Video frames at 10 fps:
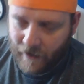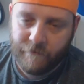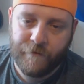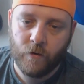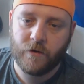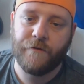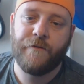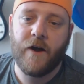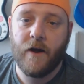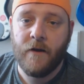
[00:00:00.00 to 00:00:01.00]
adding fuel to the
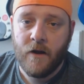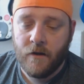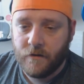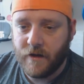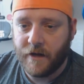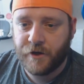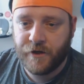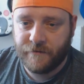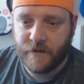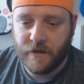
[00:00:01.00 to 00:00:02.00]
fire that
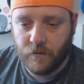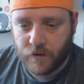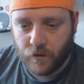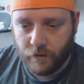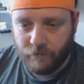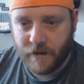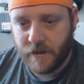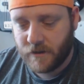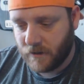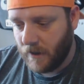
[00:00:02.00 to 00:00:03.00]
Shifty was going to
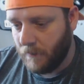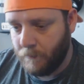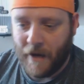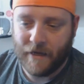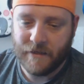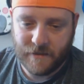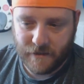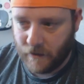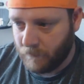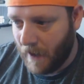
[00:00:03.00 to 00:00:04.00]
release a badly
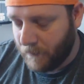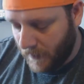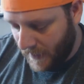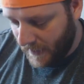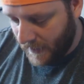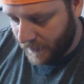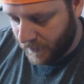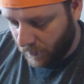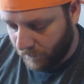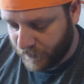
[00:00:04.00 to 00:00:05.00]
detailed map.
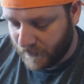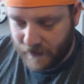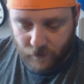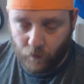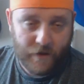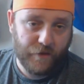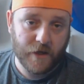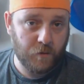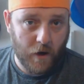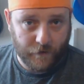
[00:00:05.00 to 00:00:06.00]
And obviously the way
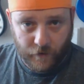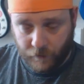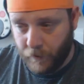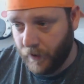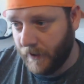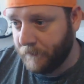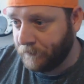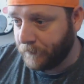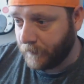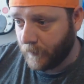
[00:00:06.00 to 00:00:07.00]
things work in the community,
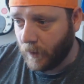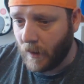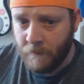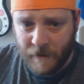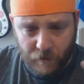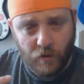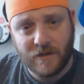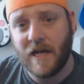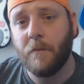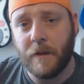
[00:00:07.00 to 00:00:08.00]
people will
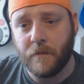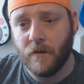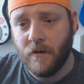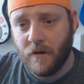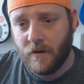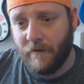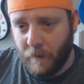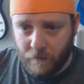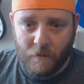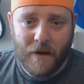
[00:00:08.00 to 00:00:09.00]
tell people if
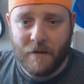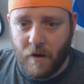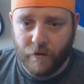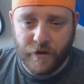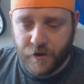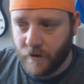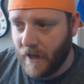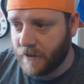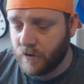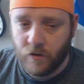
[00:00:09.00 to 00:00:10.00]
people are bad-mouthing each
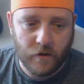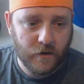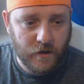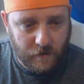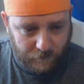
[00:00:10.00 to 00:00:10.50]
other. So